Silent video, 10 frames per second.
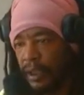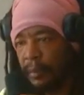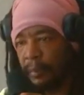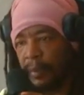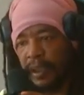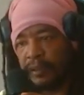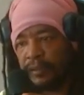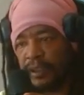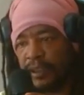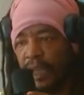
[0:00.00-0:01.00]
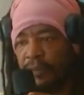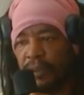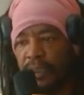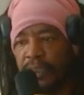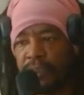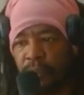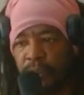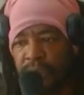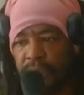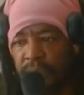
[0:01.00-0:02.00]
Blaise Pistopheles
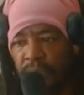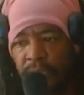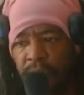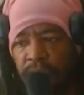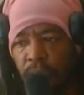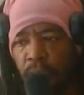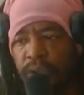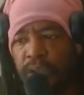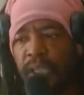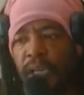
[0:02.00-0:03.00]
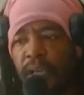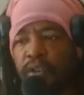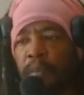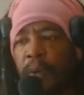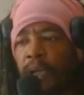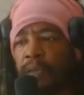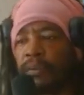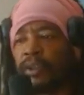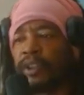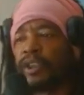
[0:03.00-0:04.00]
was the chosen hellspawn for
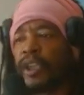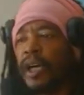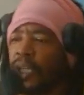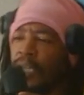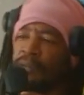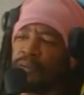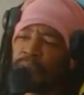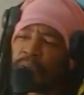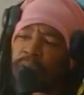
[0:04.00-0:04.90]
the job. After all,